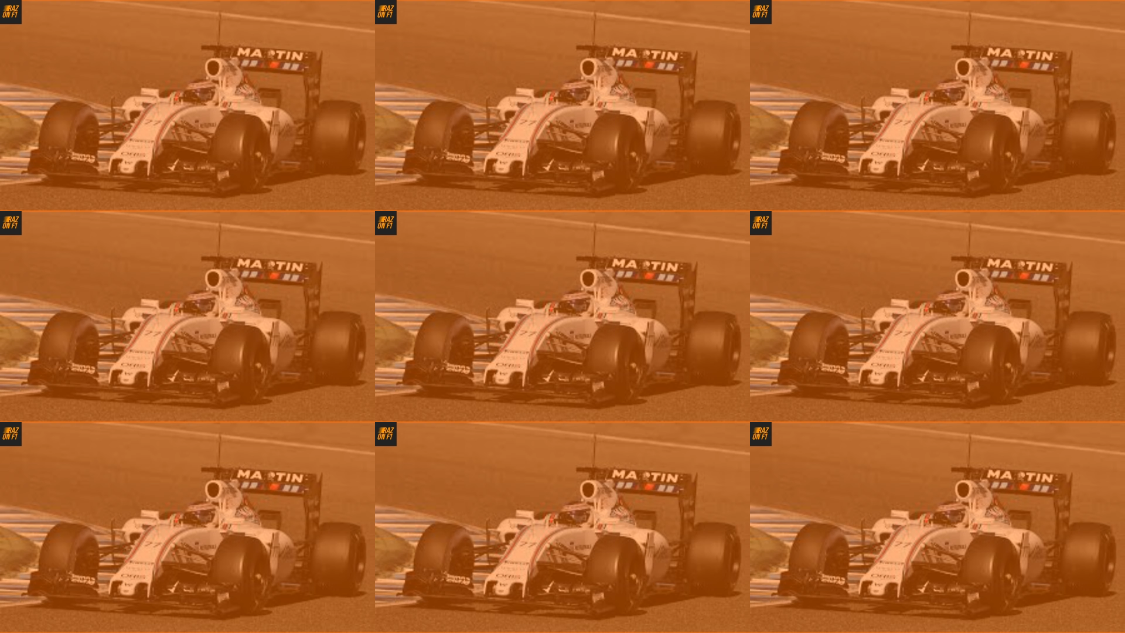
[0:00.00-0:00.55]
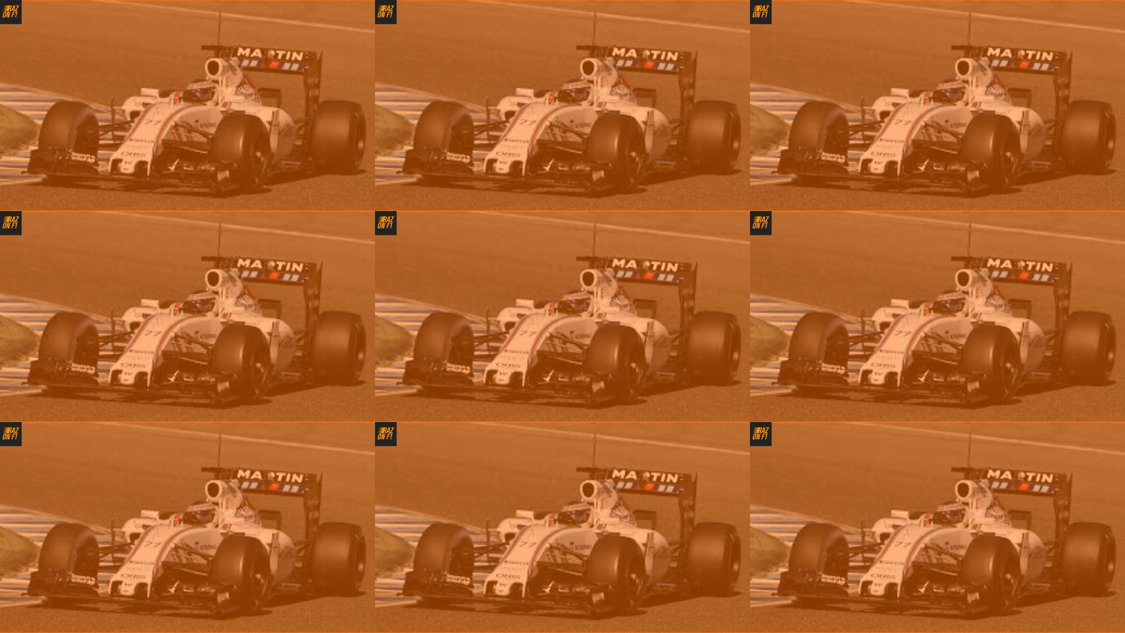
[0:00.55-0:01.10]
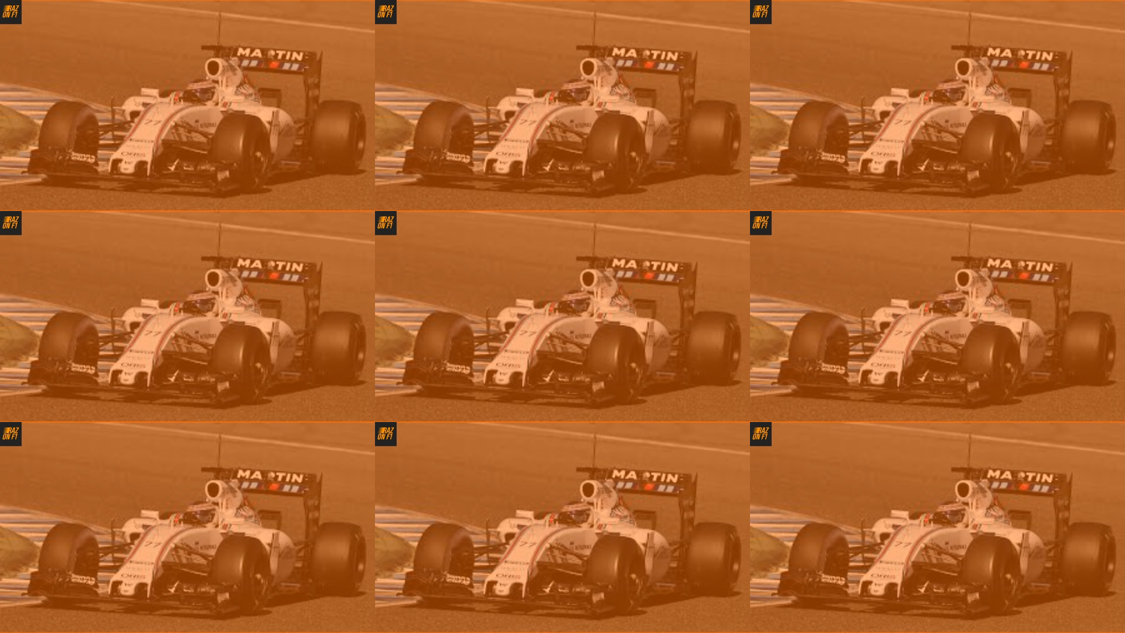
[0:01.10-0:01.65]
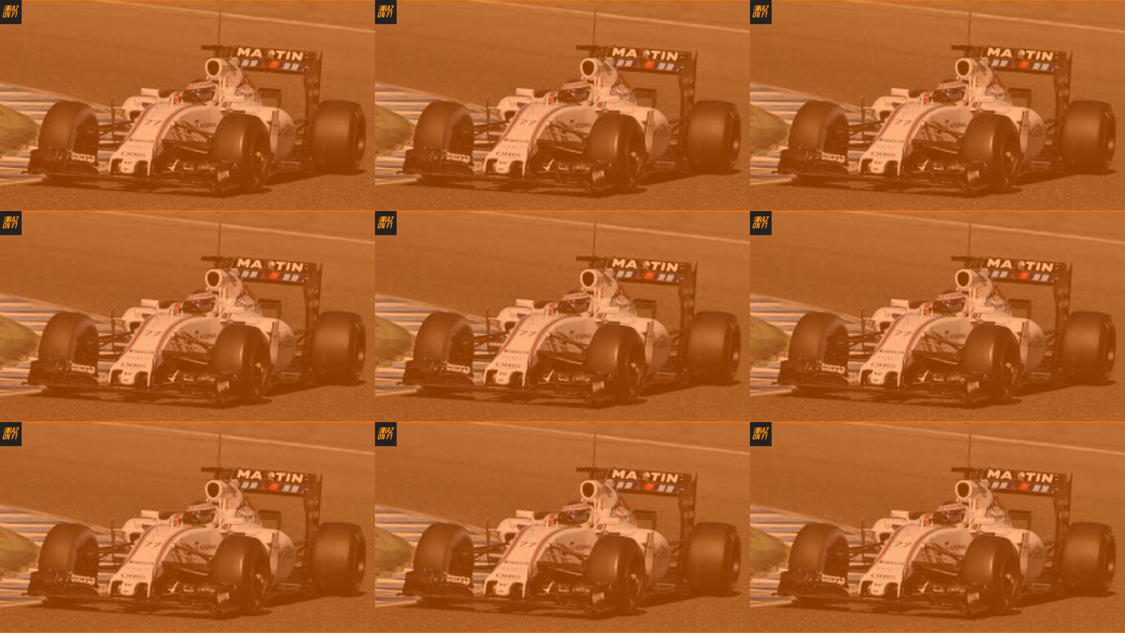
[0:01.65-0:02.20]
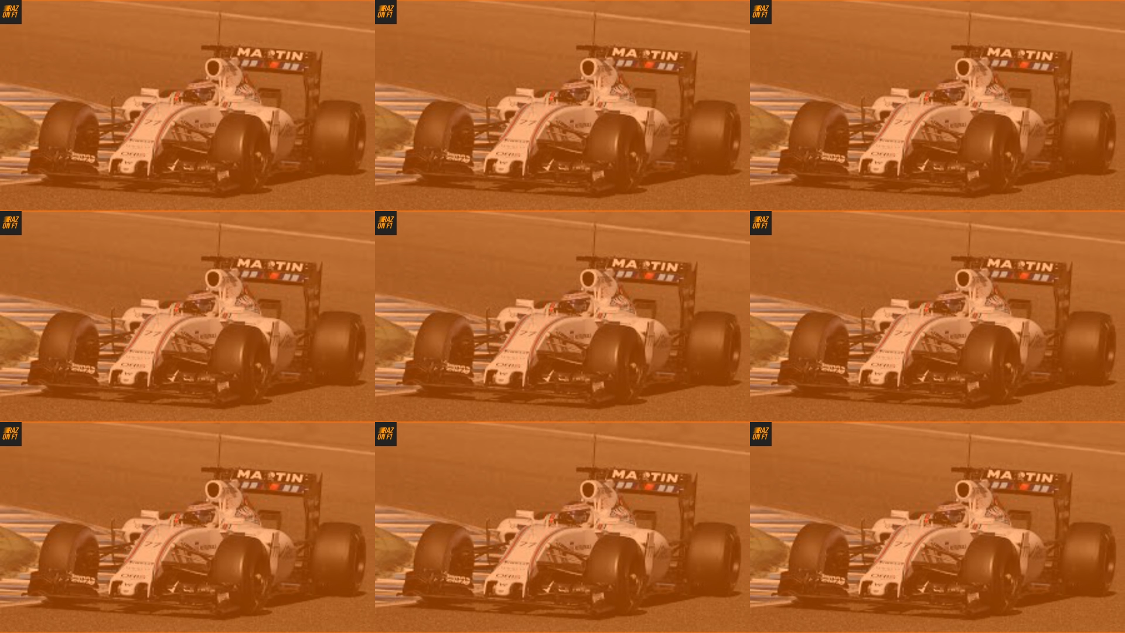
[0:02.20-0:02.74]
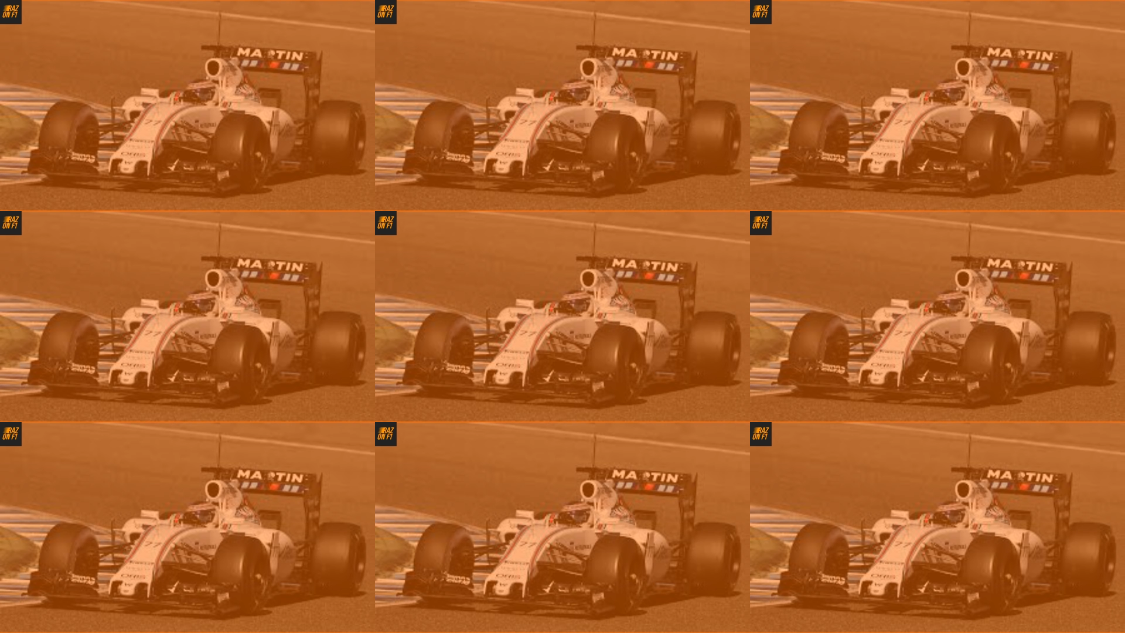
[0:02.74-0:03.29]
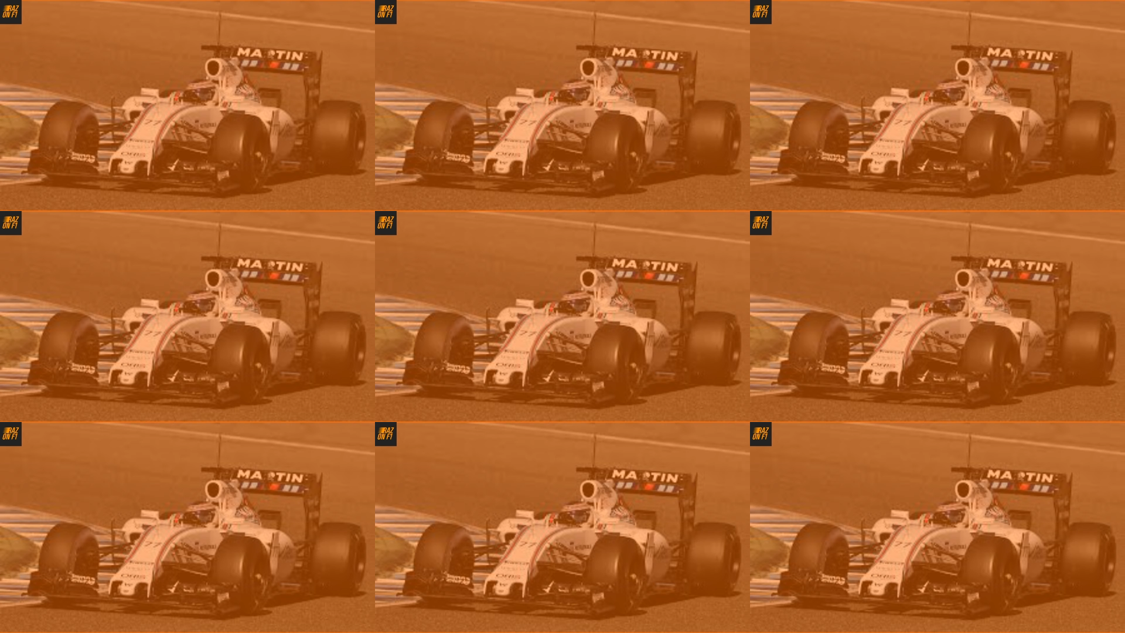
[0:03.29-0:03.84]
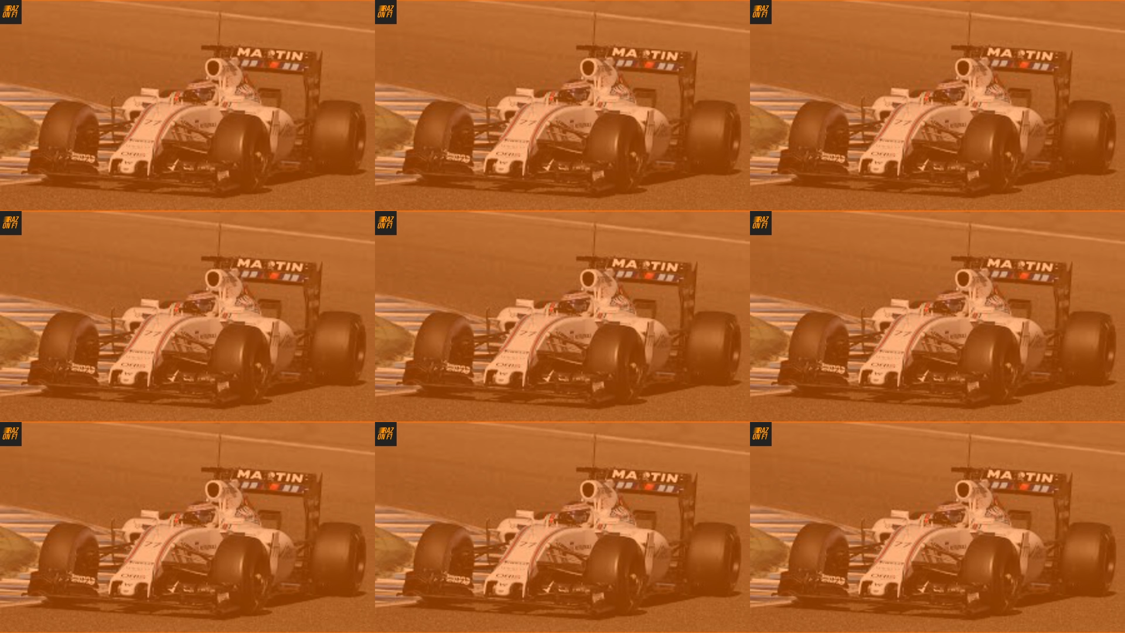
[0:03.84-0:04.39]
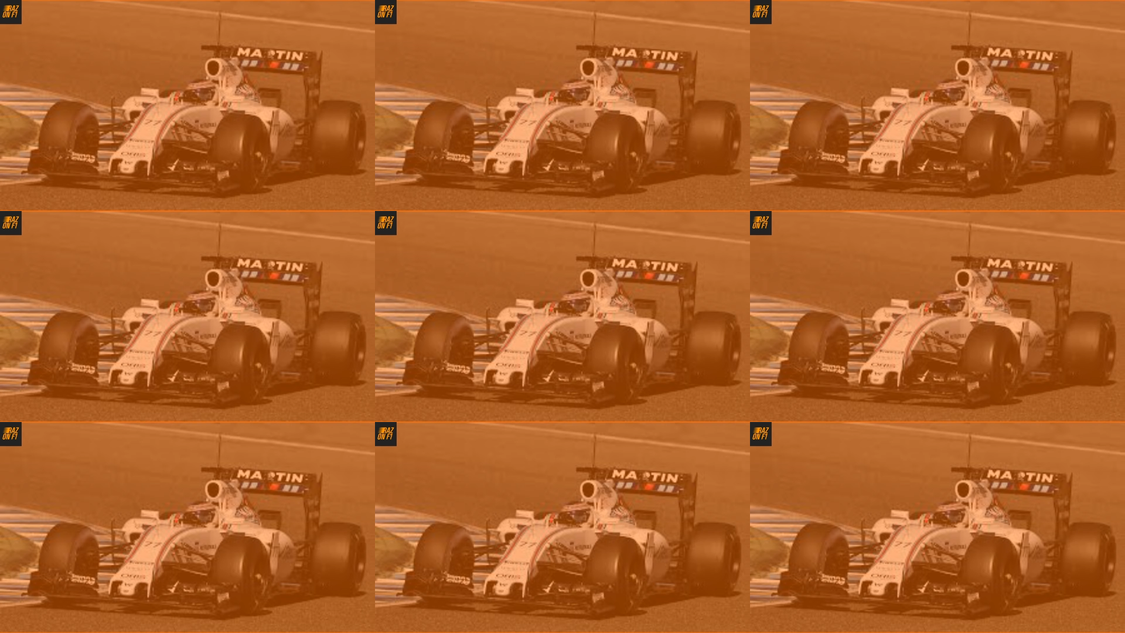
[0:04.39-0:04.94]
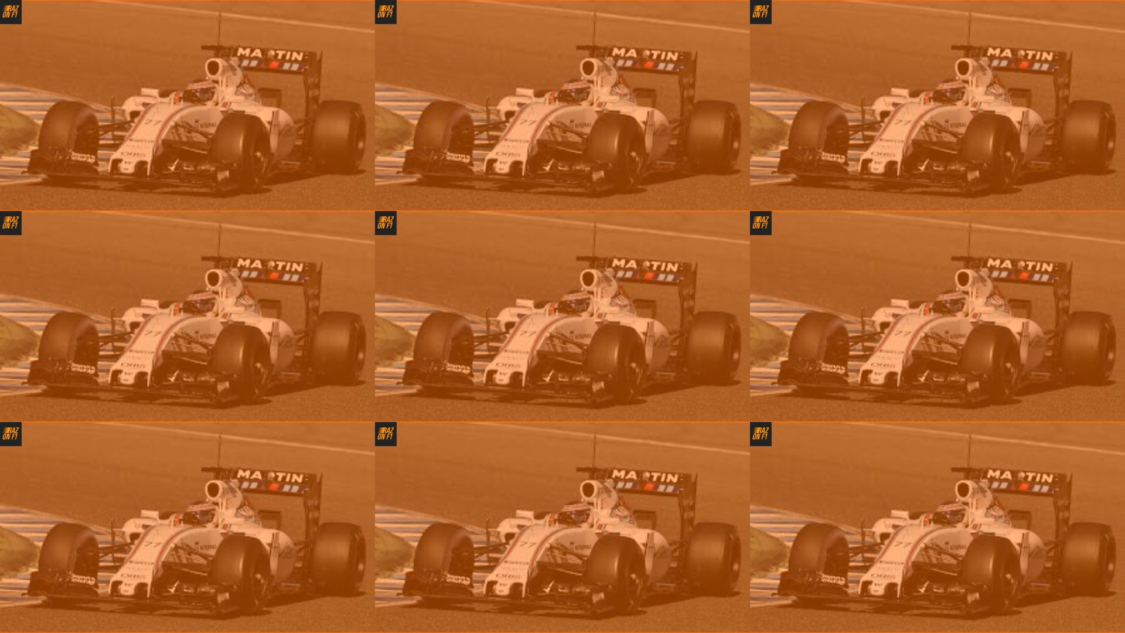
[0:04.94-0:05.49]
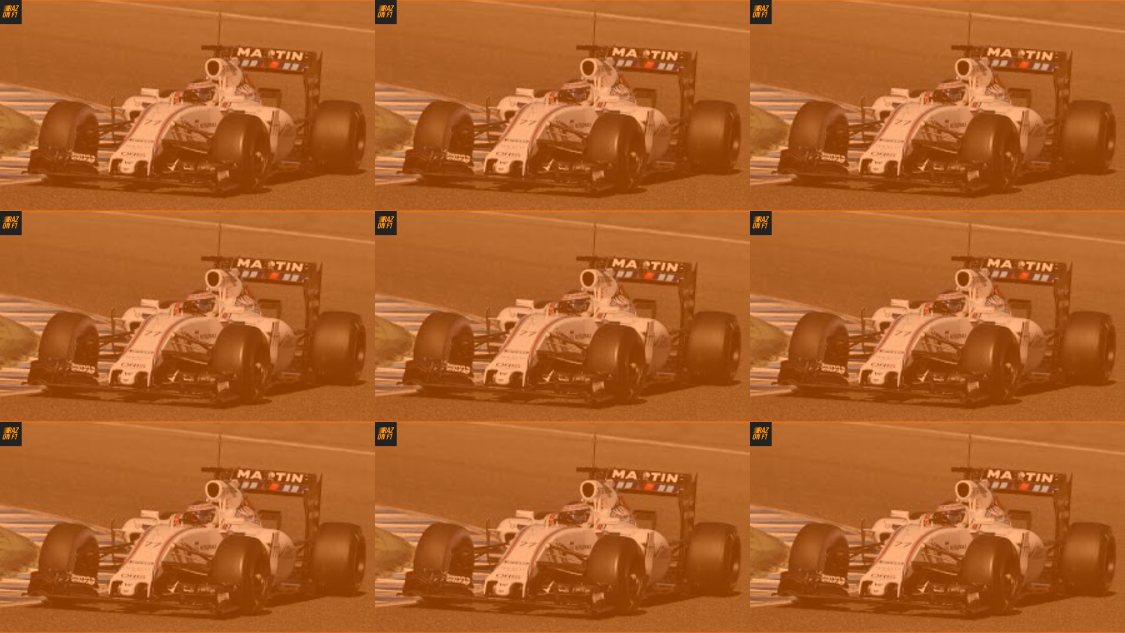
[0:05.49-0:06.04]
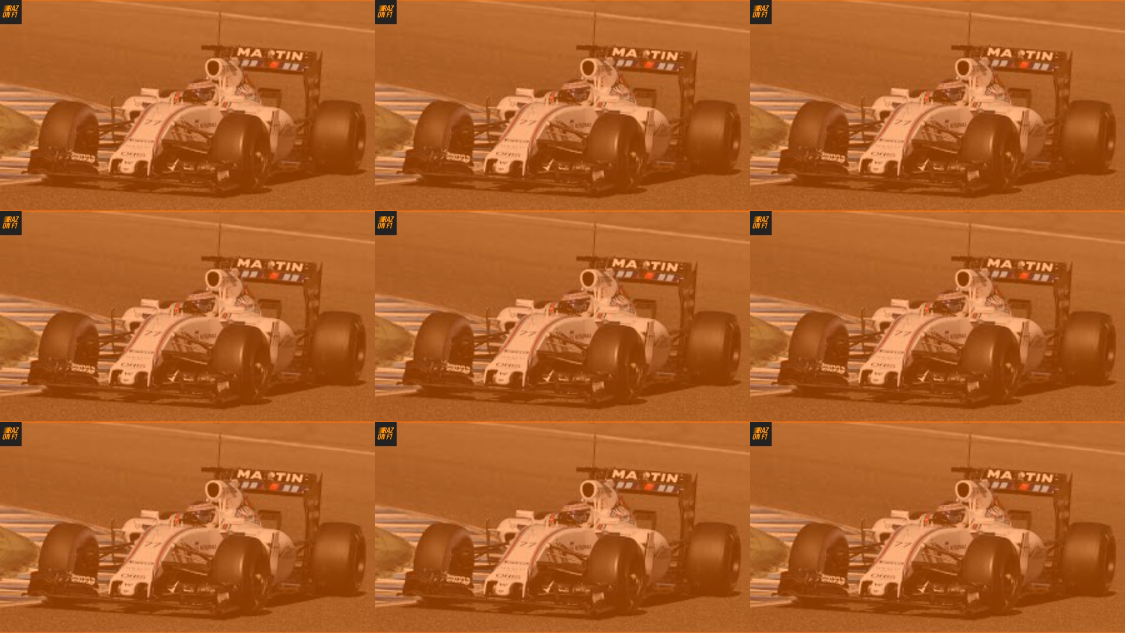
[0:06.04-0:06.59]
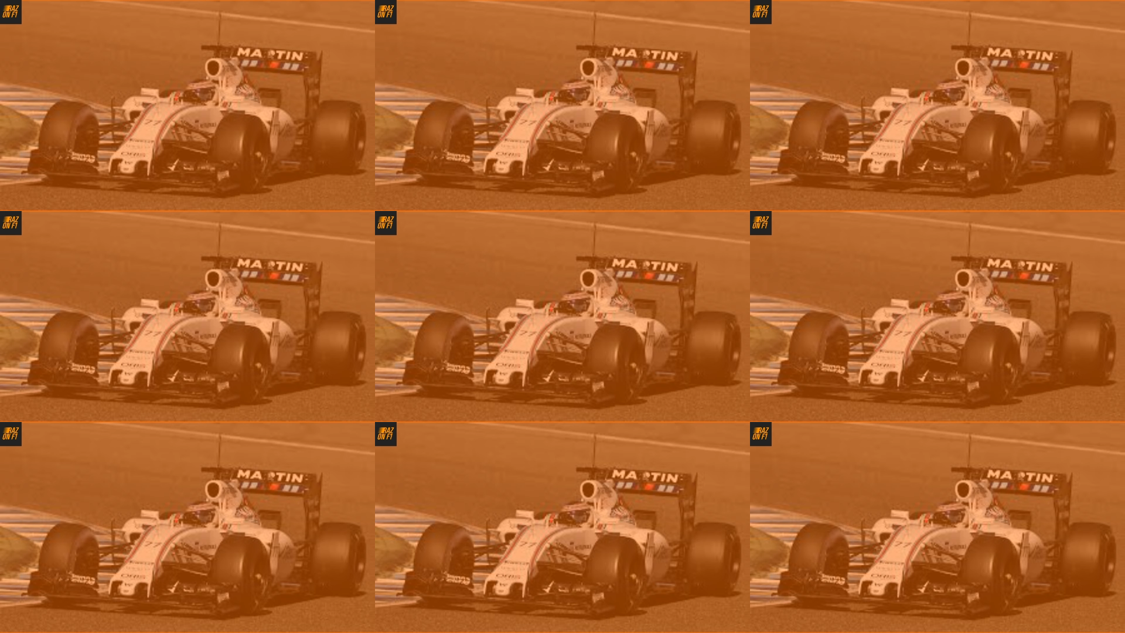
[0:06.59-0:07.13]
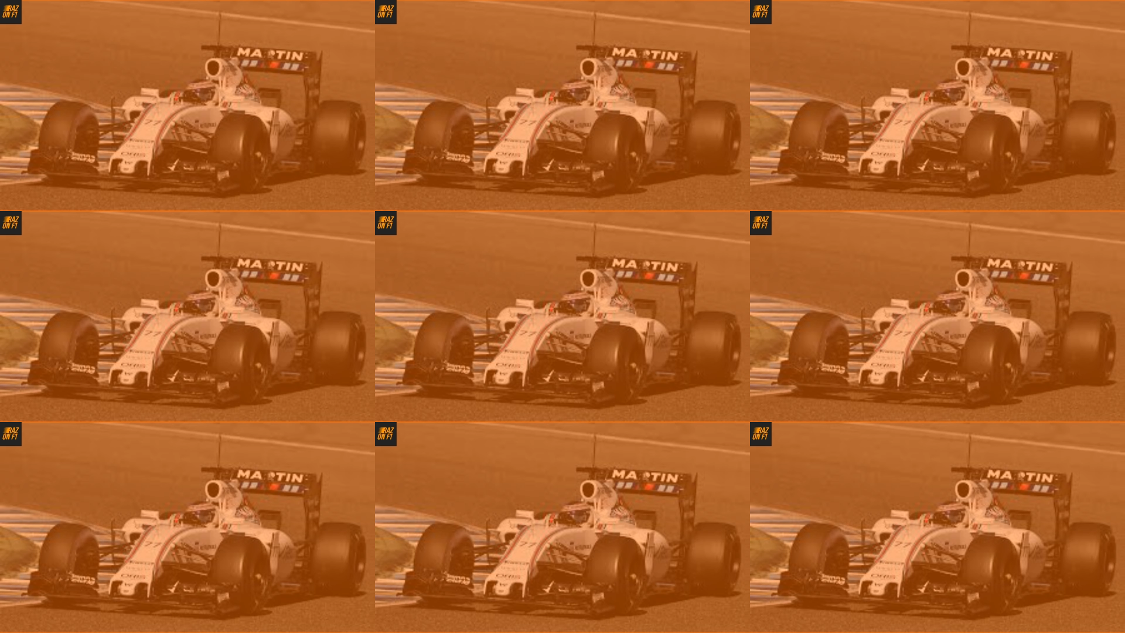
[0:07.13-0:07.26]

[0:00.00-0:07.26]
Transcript: Nobody's mouth can be seen.